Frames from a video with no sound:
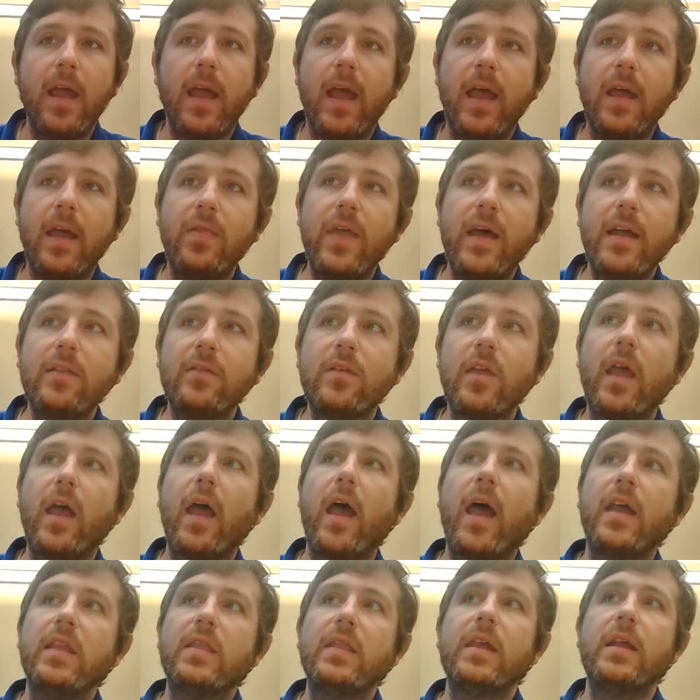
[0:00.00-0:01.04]
And that's,
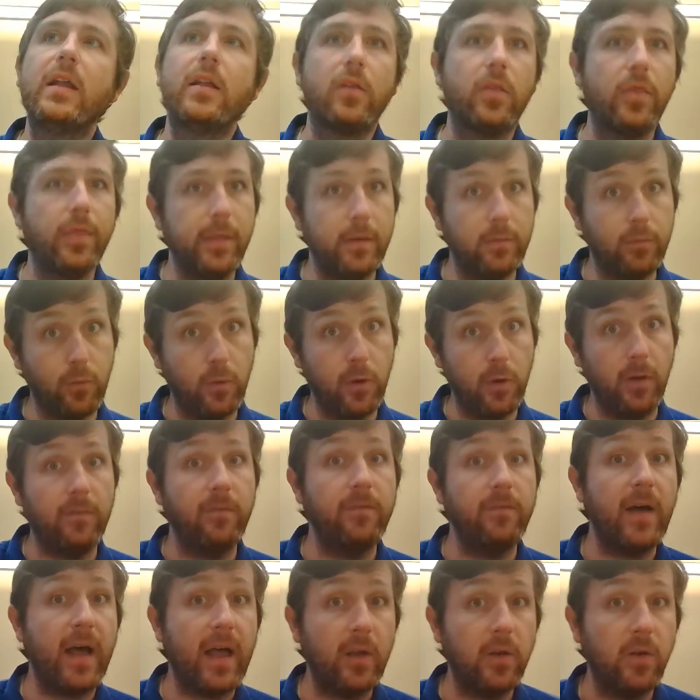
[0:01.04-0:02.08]
I think, the real
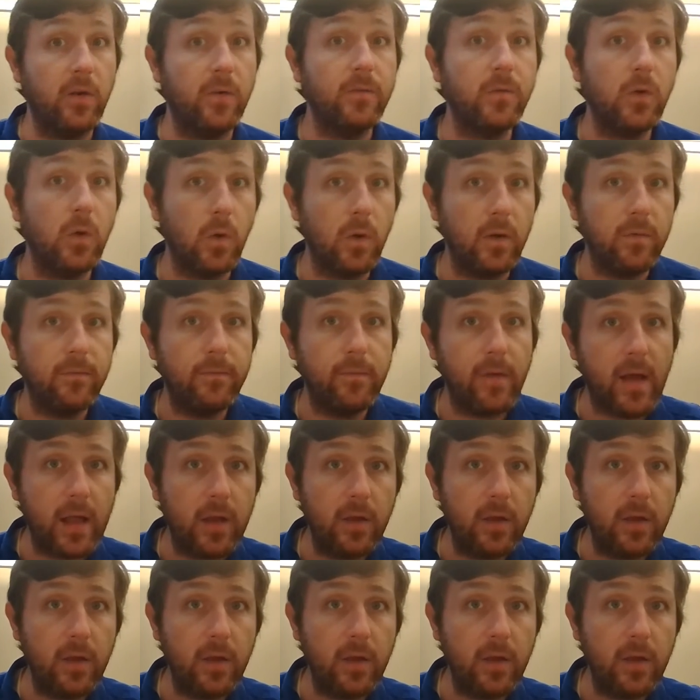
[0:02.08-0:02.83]
value of doing